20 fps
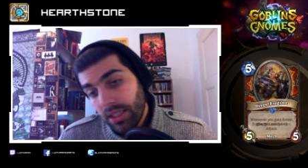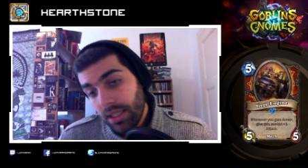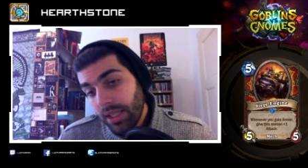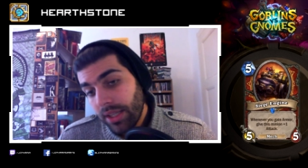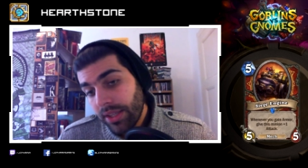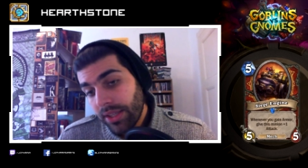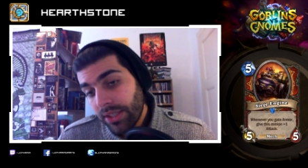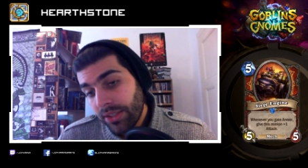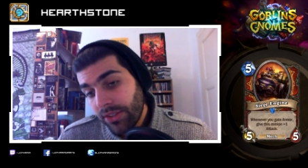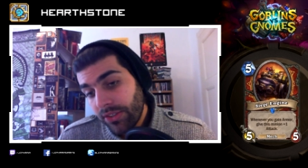
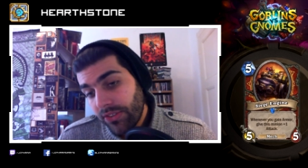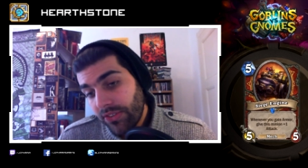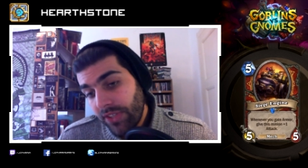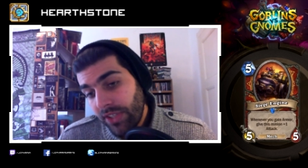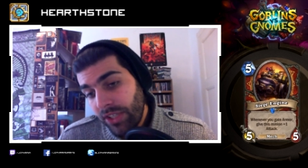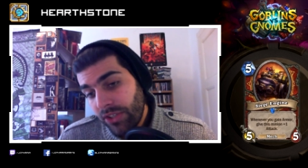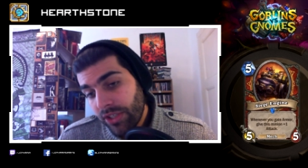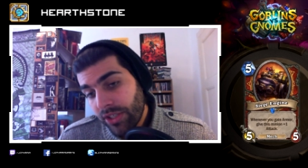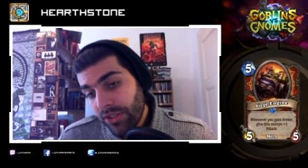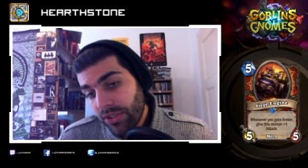And then
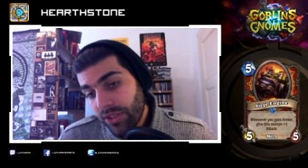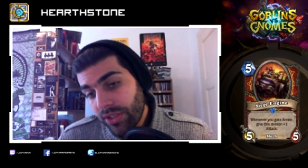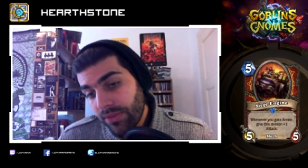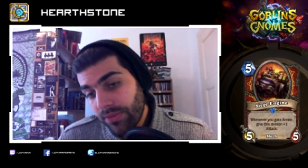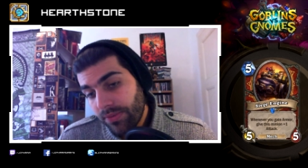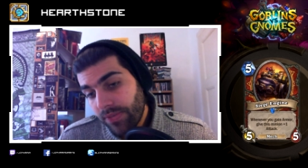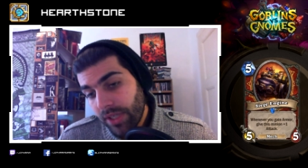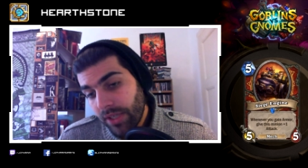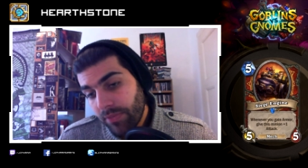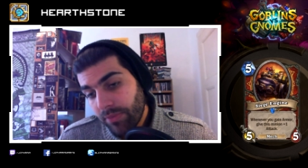Siege Engine,
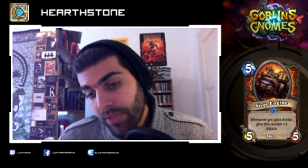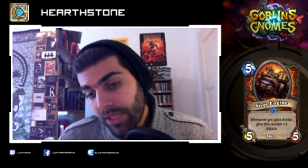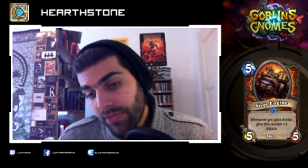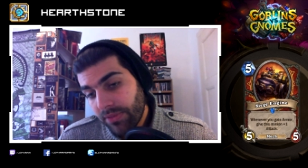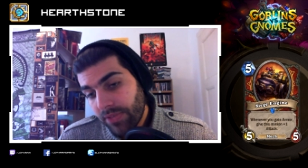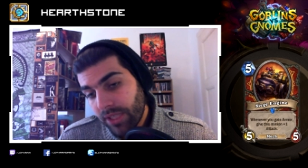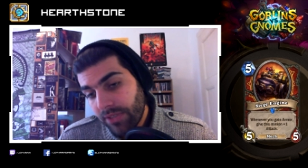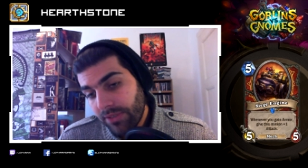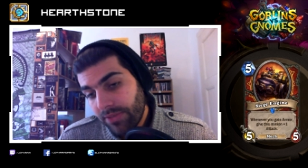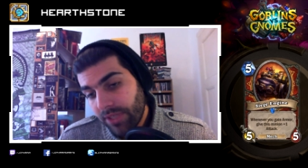5 mana,
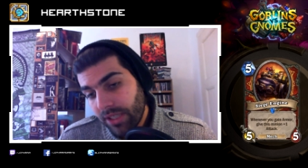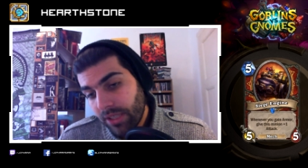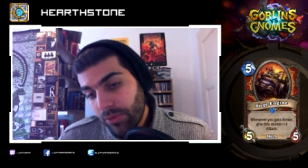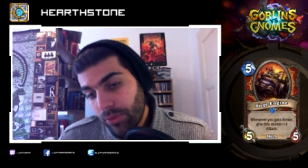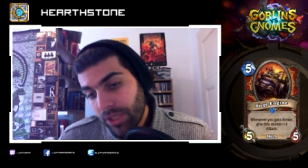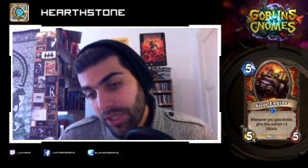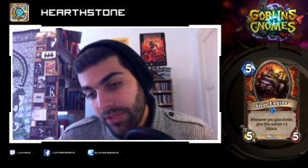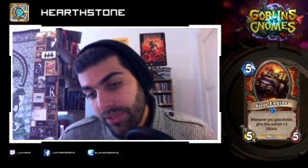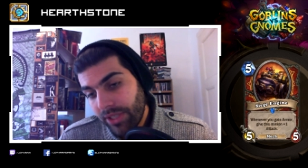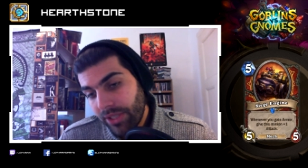5/5.
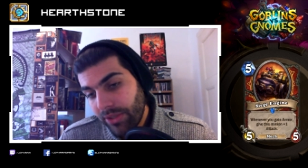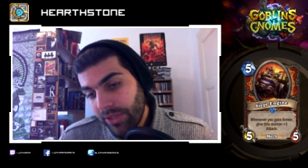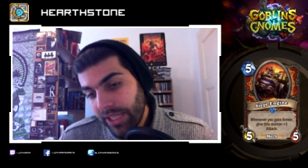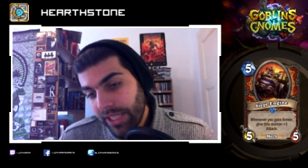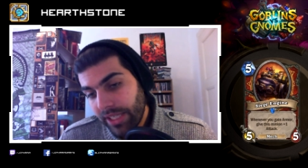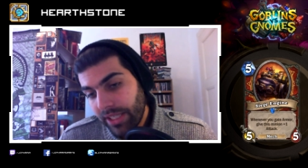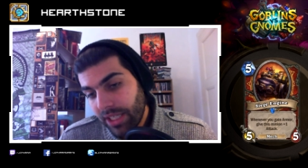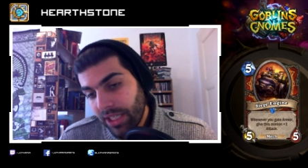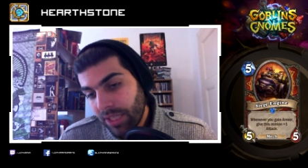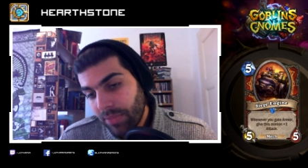Whenever you
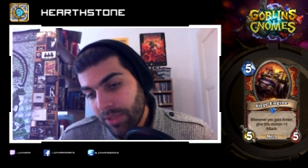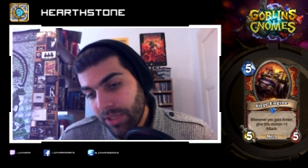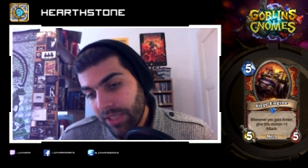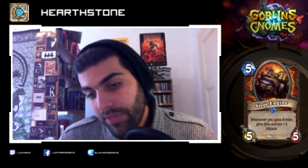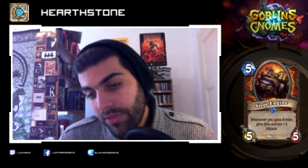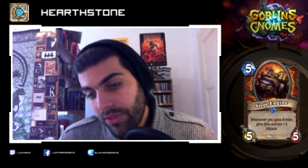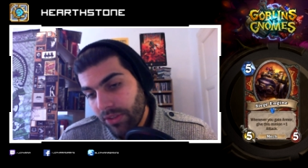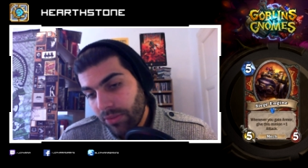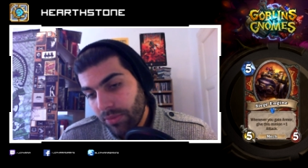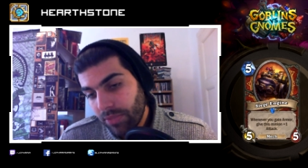gain armor,
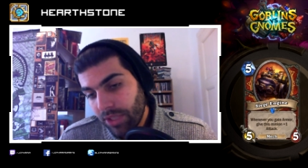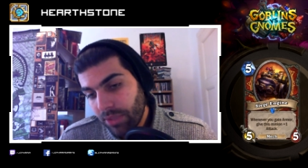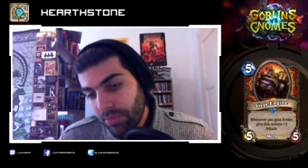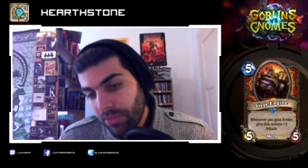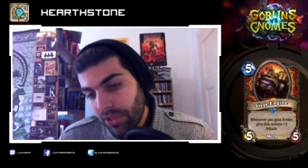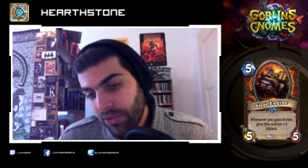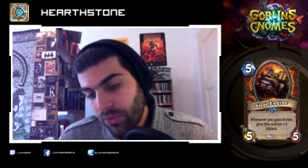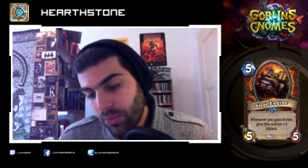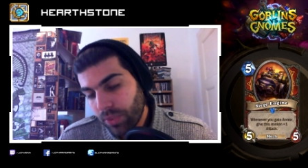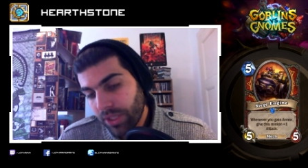give this minion
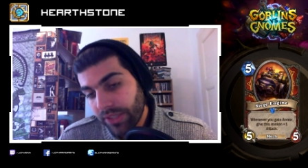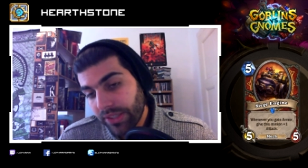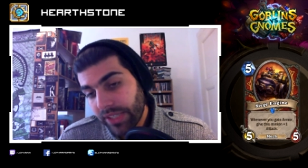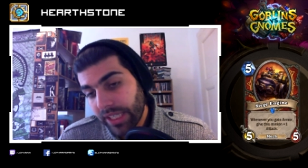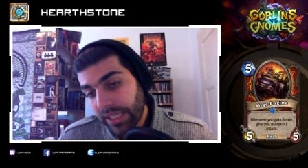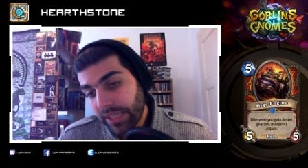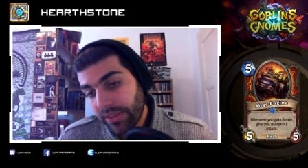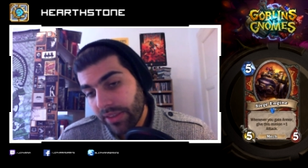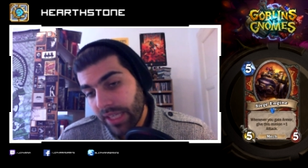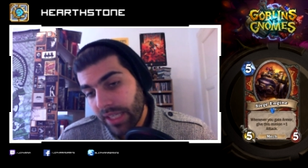+1
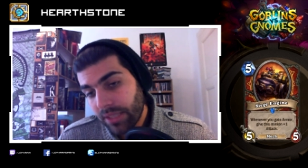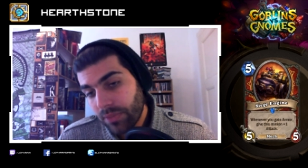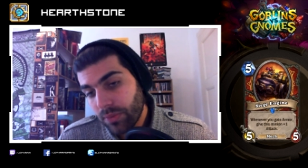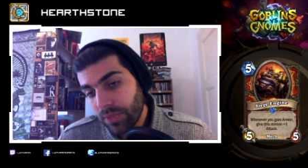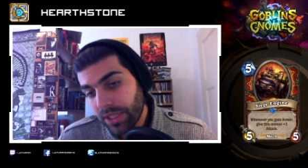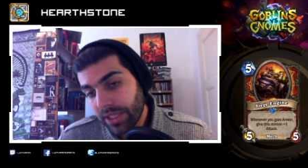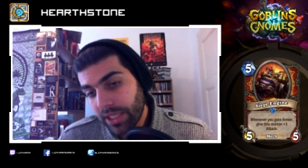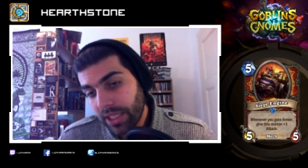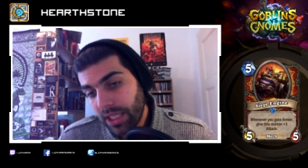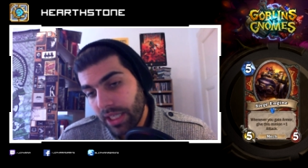attack. That
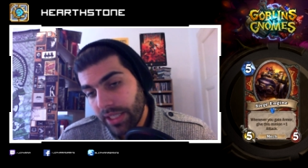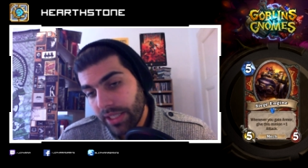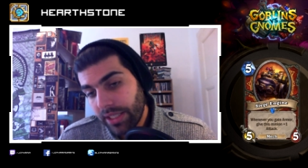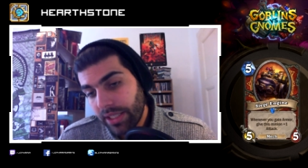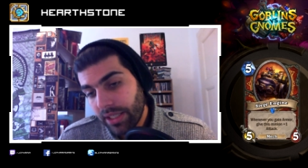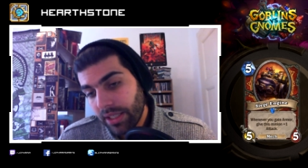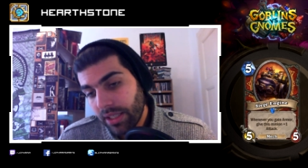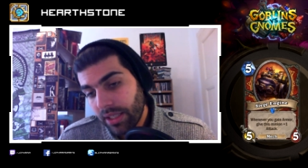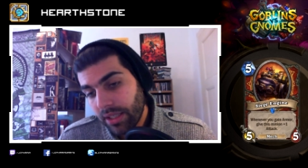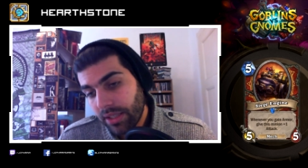one I
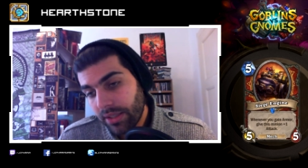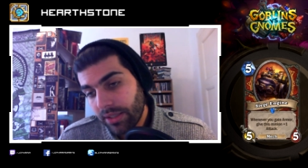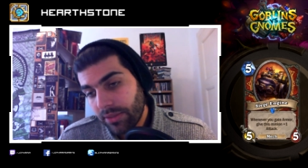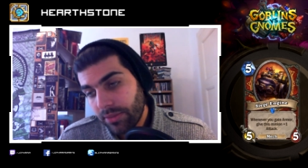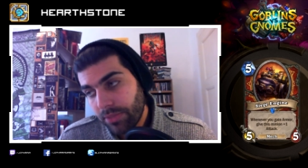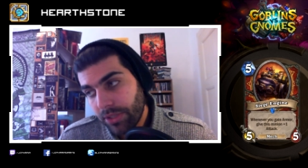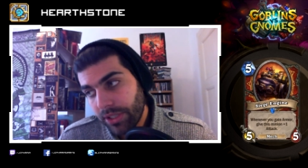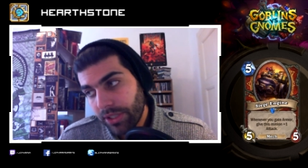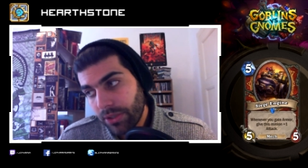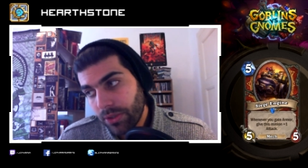like. That's
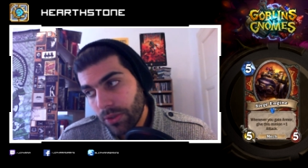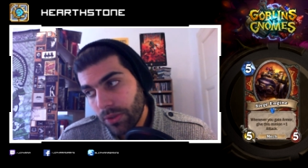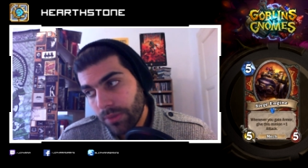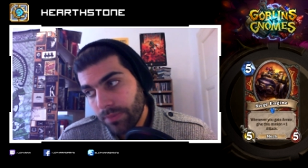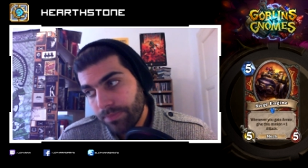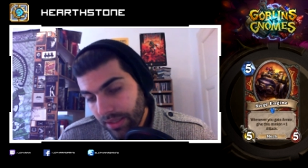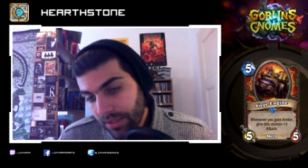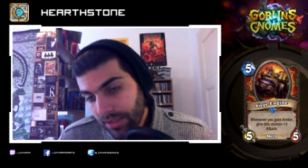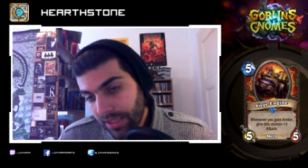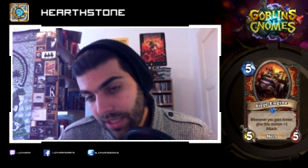pretty cool.
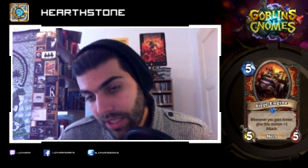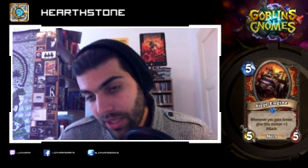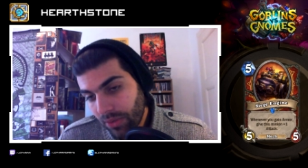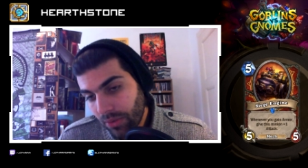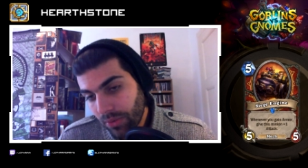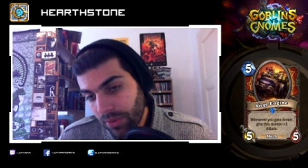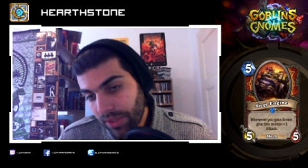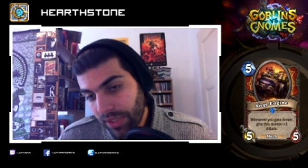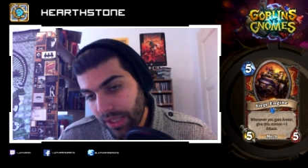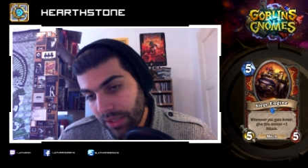
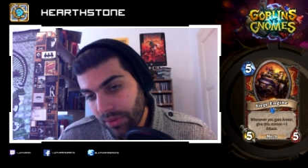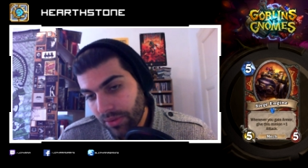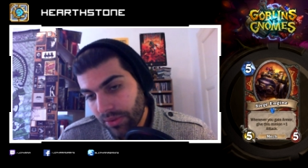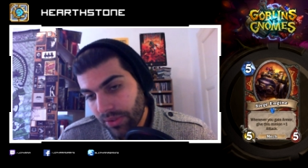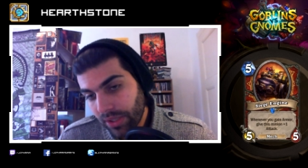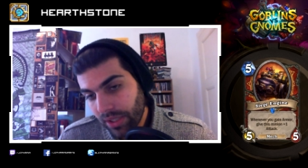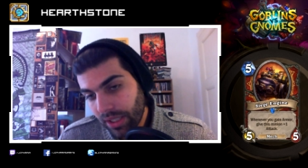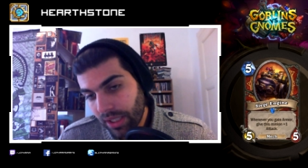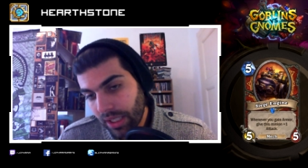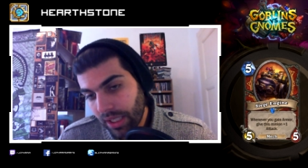Now
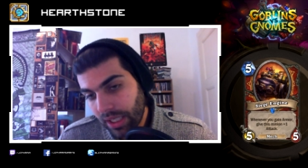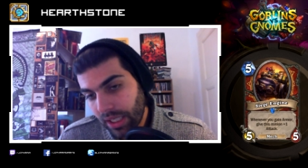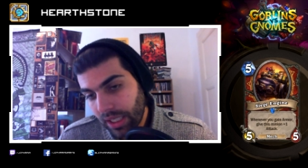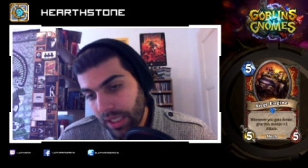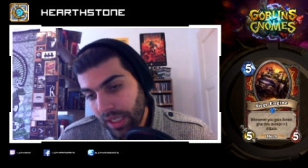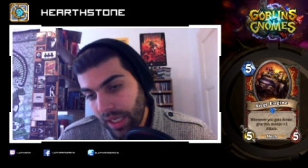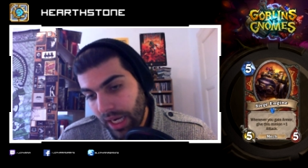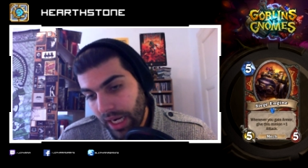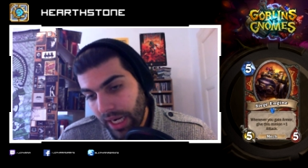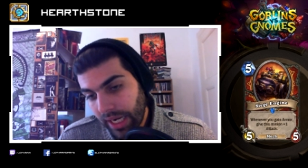that
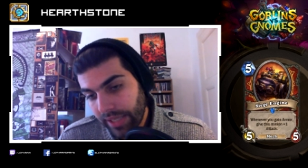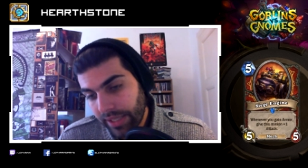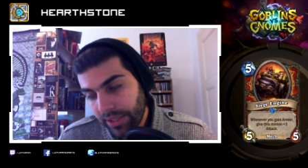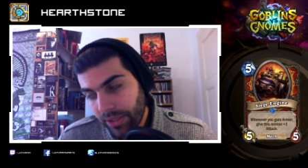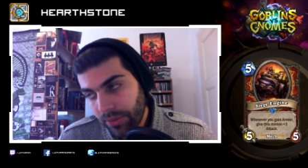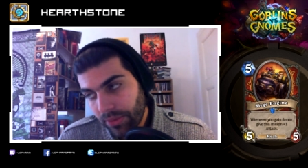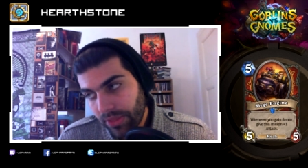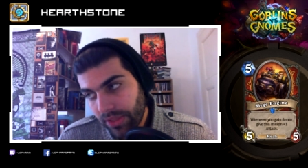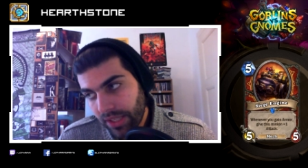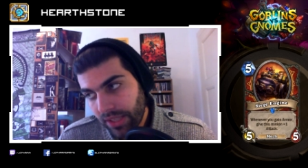I
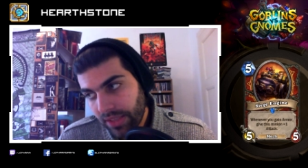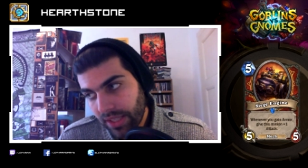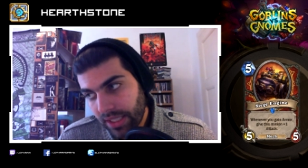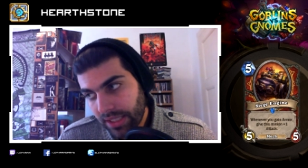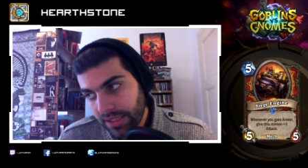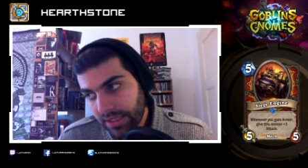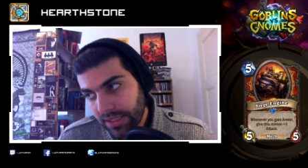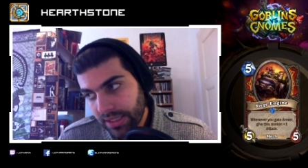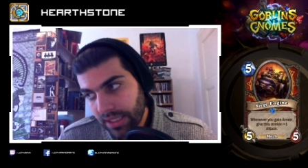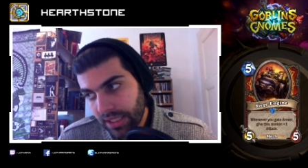don't think
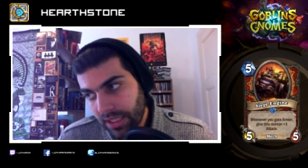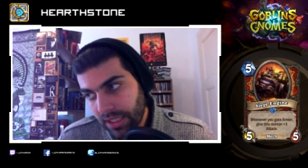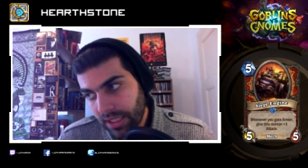that